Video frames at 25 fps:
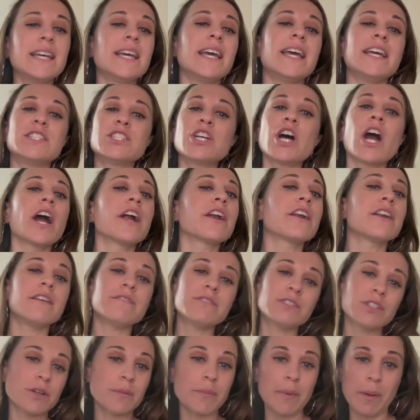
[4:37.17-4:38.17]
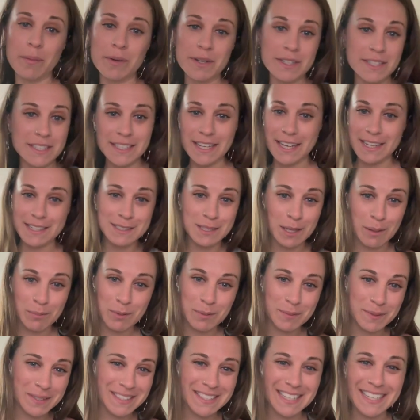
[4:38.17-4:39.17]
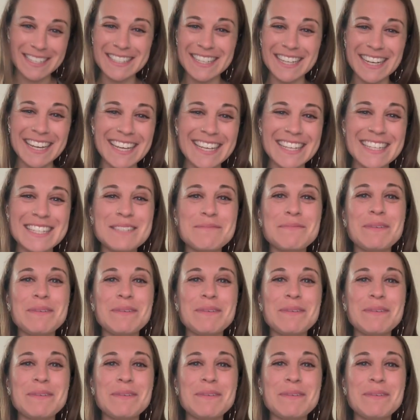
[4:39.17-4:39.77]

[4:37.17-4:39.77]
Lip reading: it's hard enough to remember to take supplements as it is,